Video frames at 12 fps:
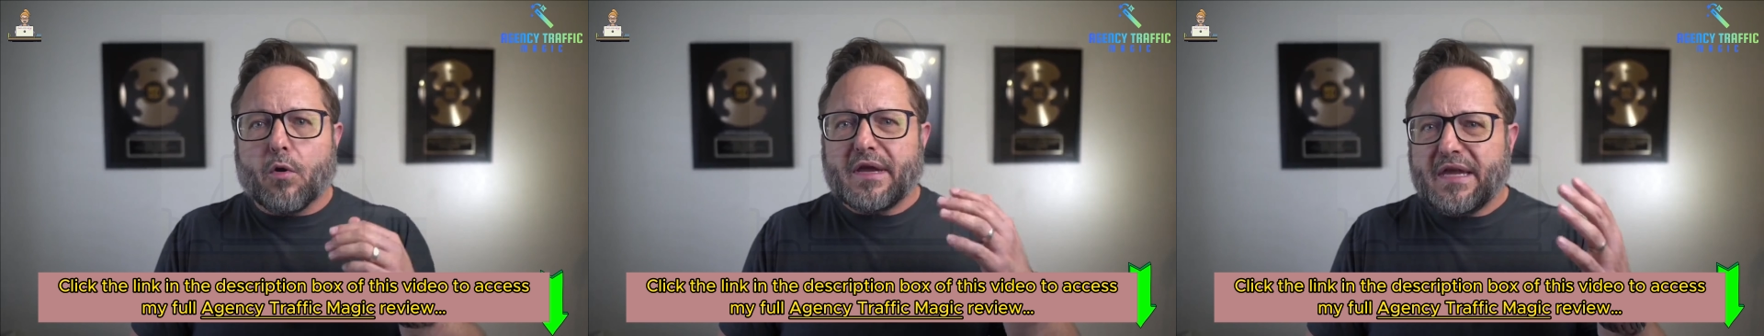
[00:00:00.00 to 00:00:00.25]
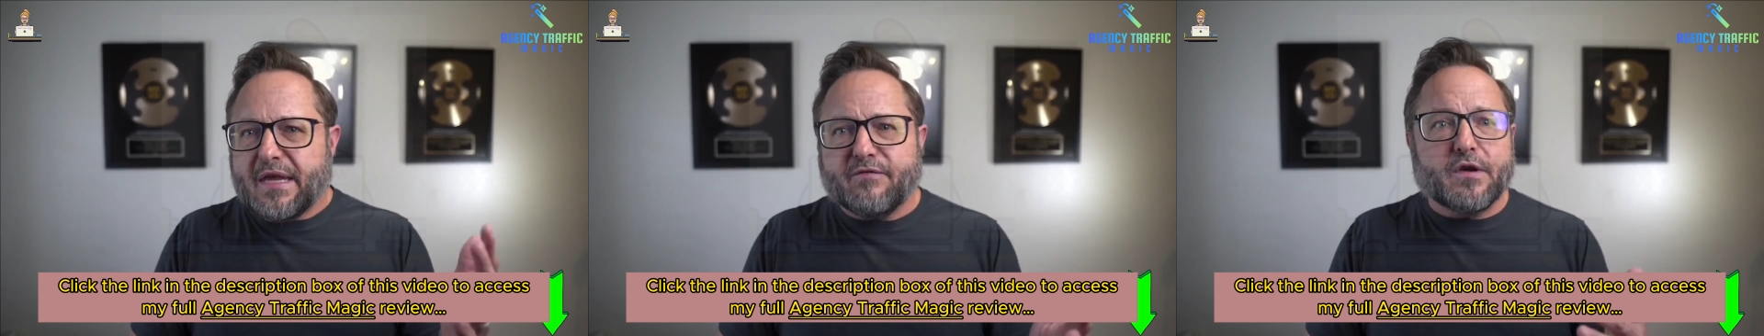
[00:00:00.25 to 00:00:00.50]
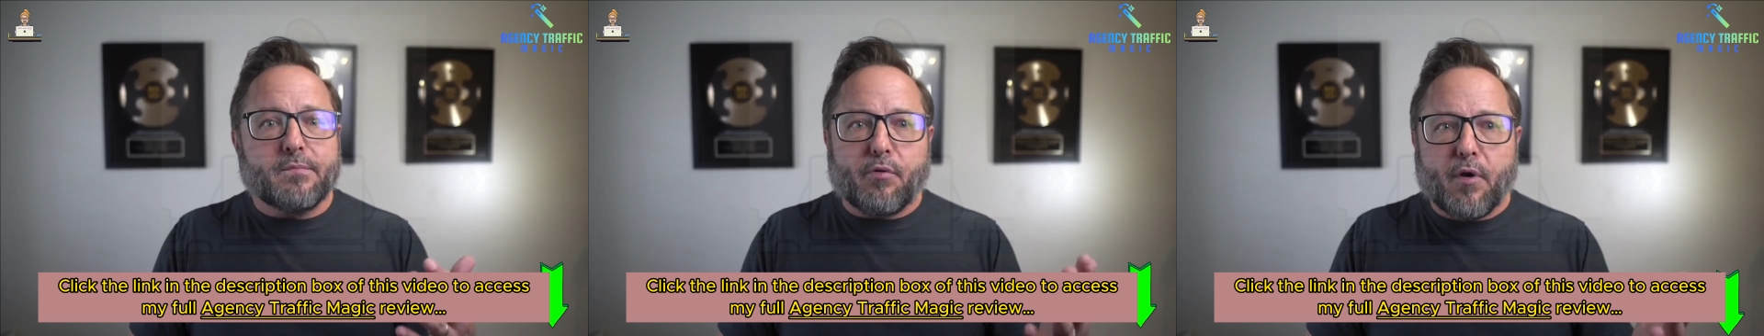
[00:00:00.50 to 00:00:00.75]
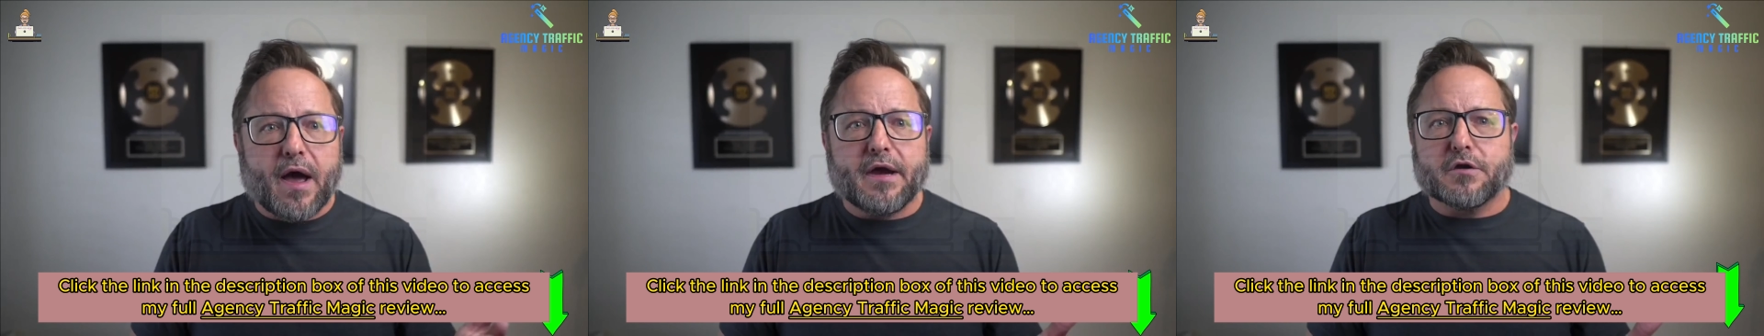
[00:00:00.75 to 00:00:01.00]
even
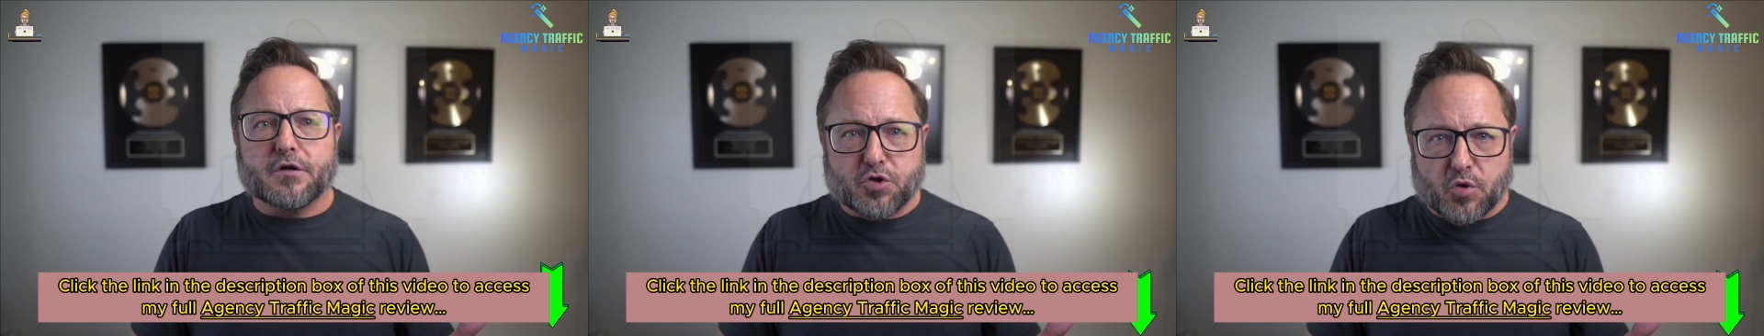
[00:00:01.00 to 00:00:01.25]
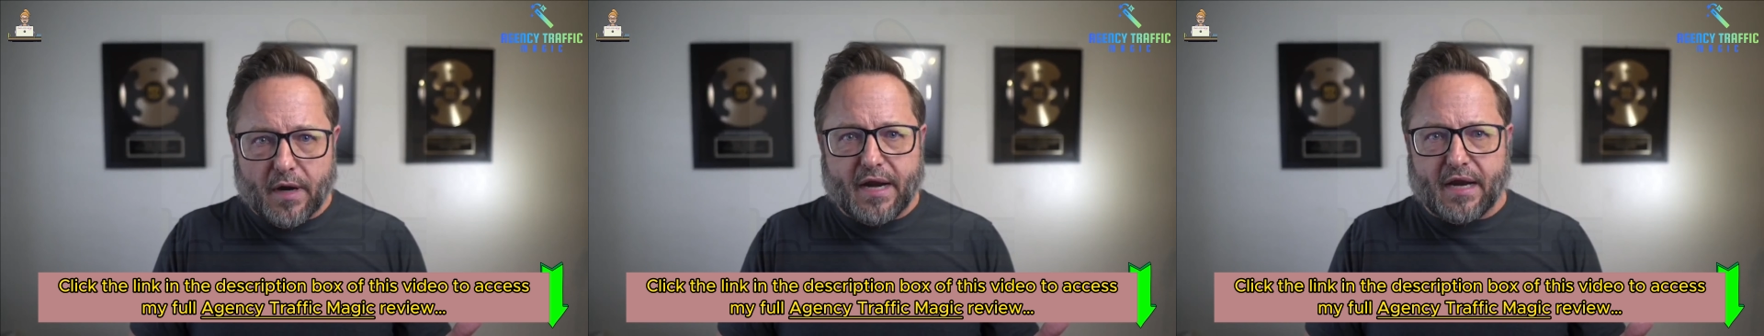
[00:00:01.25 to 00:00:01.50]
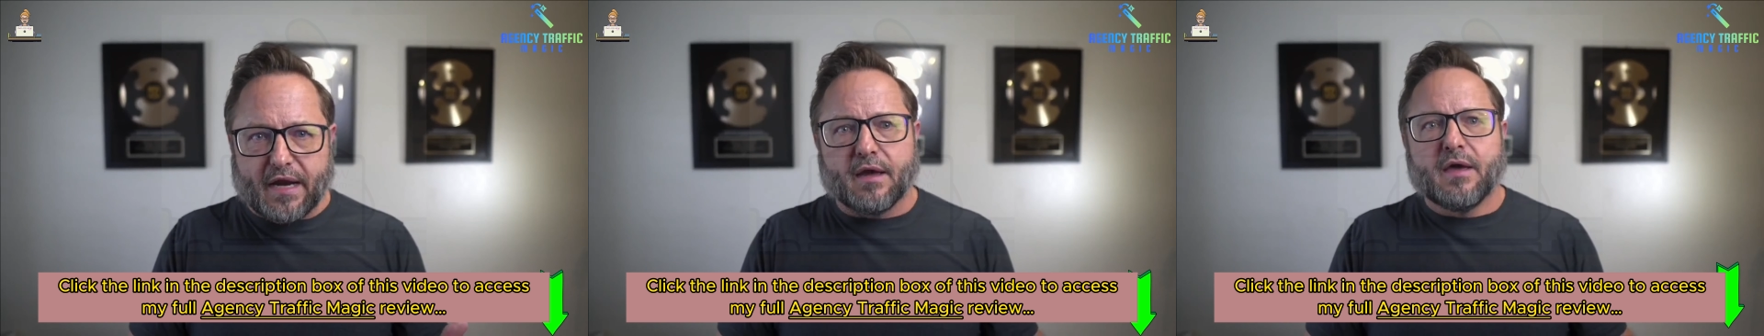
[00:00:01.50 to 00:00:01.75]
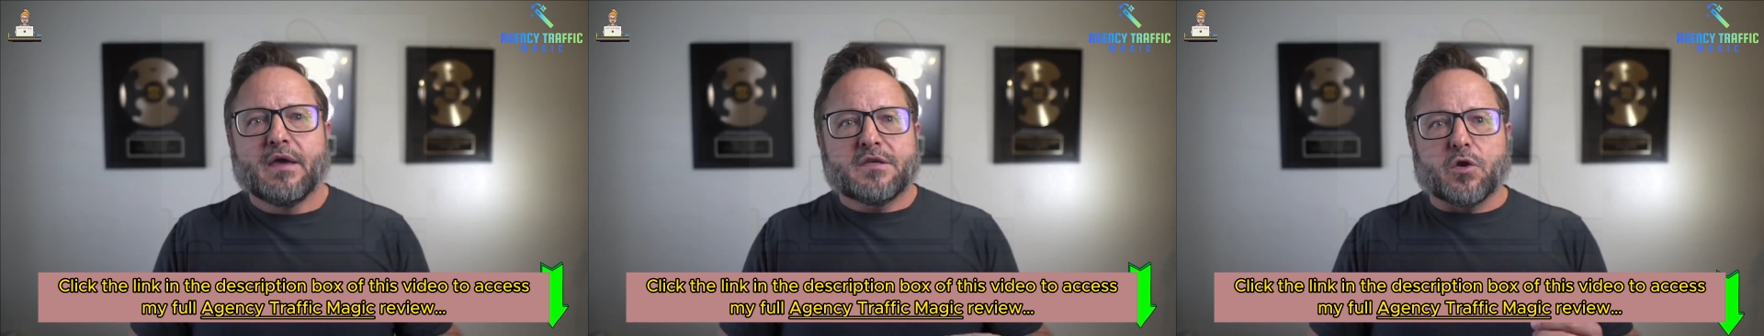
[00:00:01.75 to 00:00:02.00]
prior training.
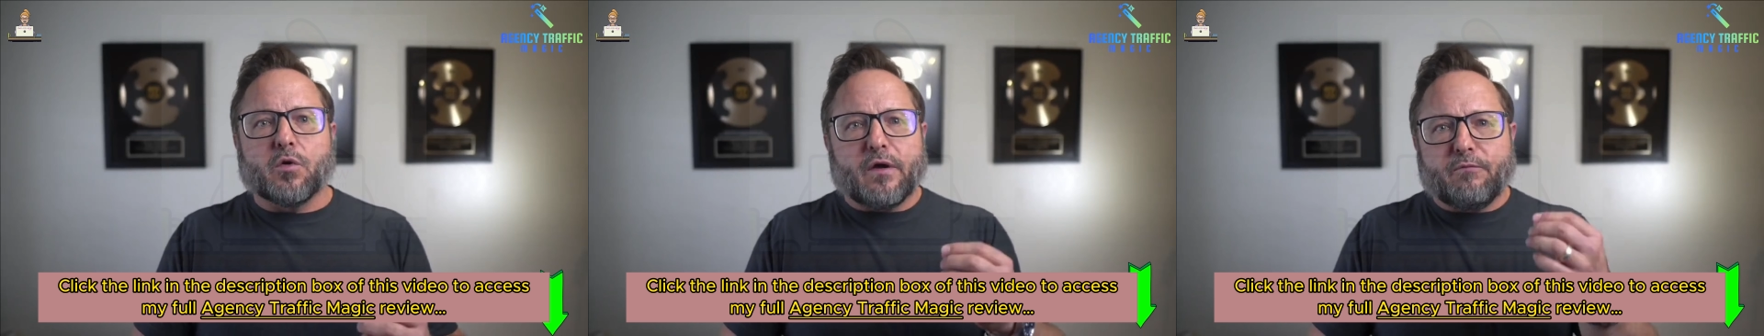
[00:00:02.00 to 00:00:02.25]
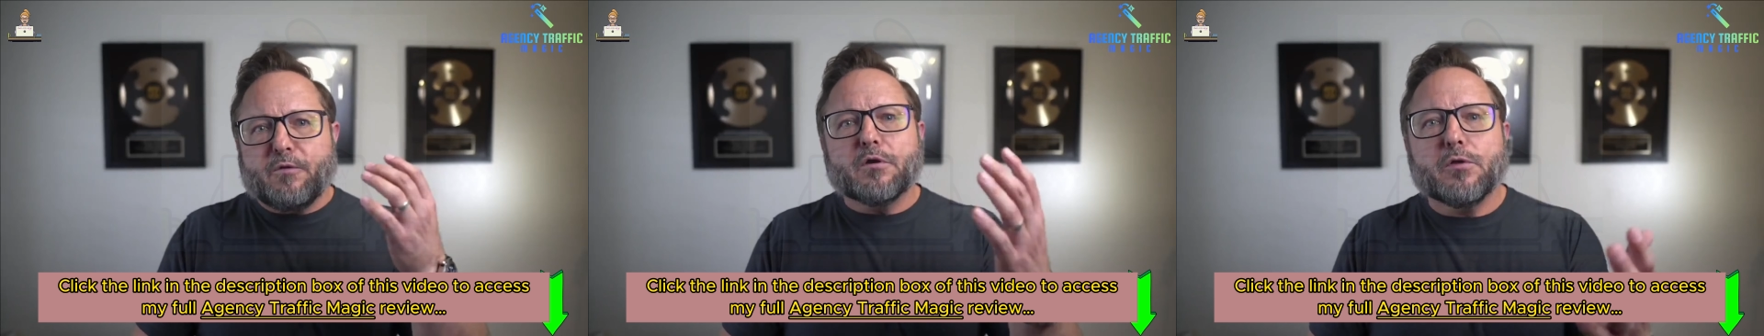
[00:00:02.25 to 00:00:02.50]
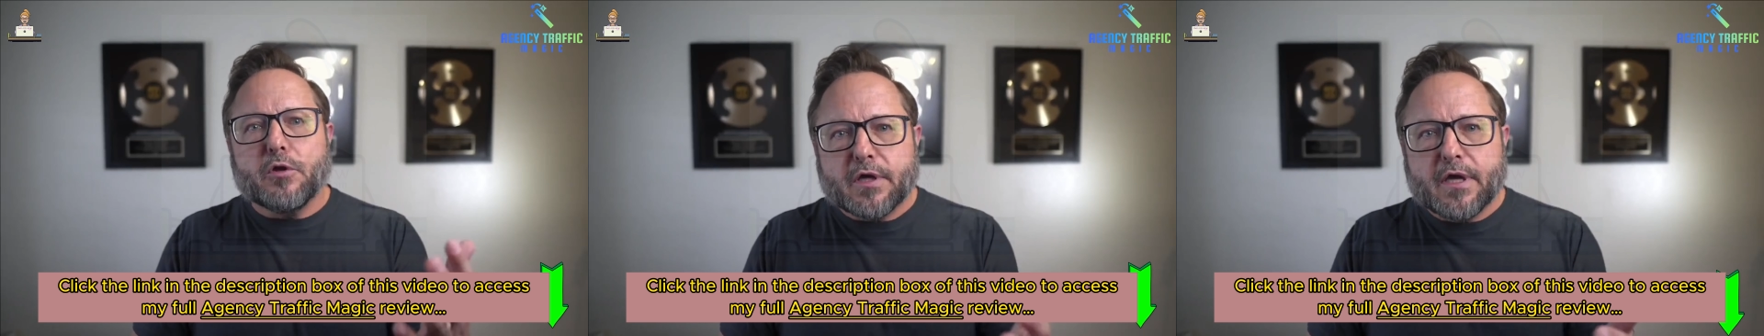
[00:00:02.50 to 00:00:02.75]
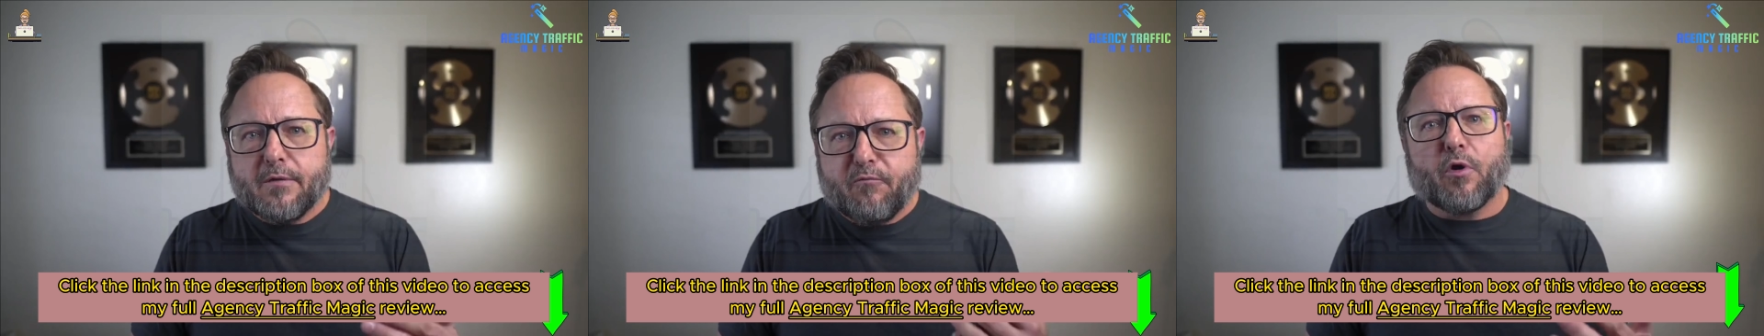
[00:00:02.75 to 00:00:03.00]
So if you're
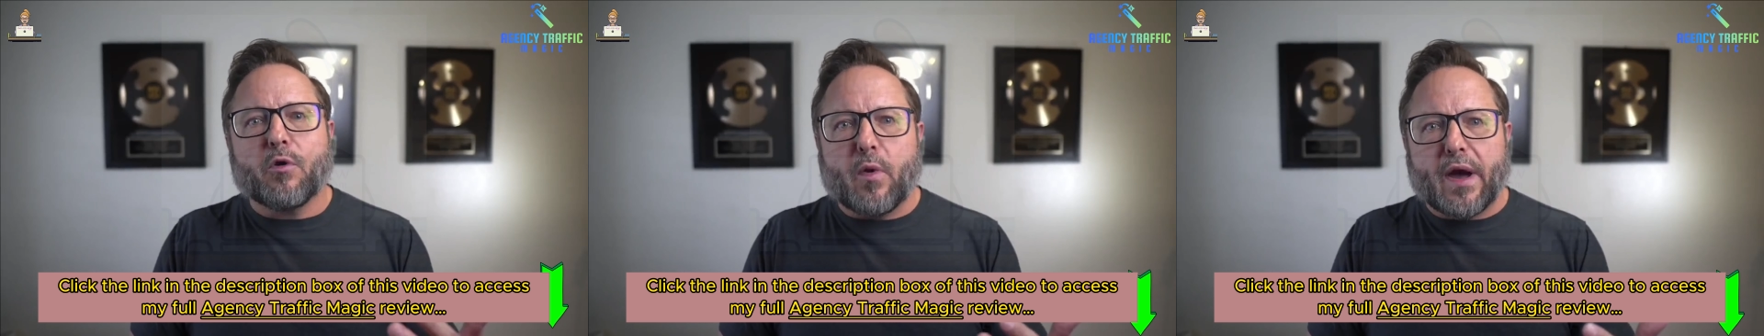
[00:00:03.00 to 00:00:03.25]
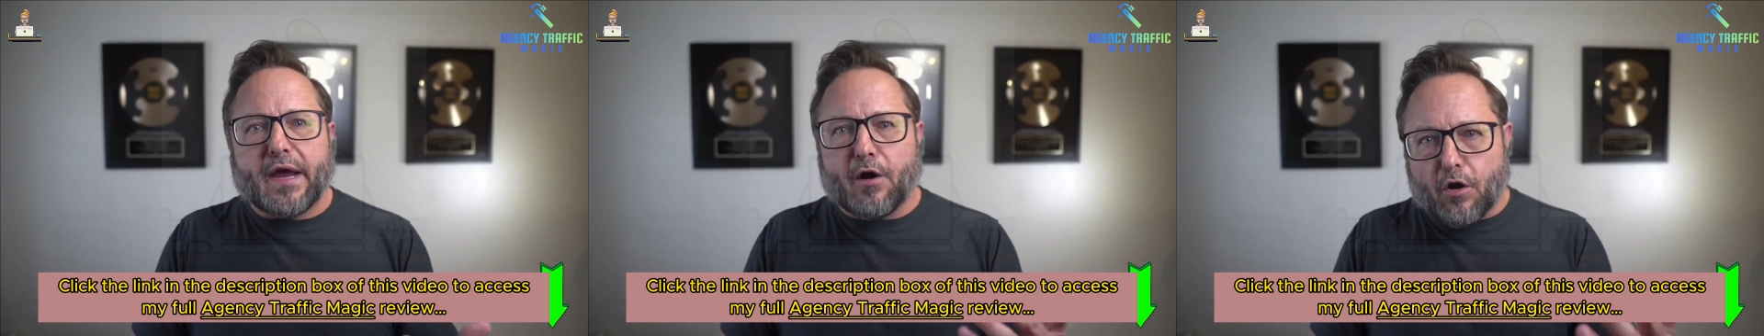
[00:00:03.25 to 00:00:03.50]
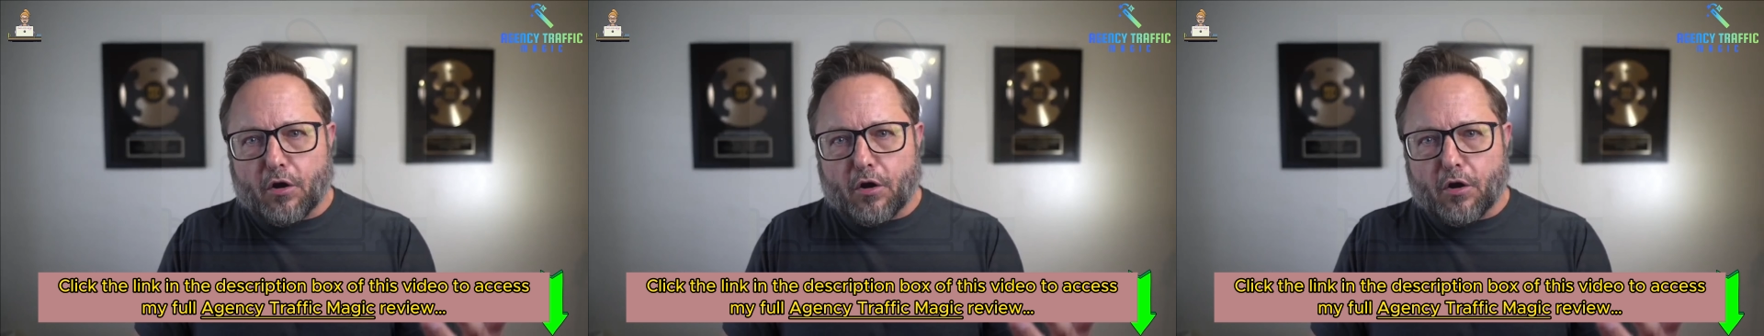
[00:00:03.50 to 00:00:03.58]
looking for a way to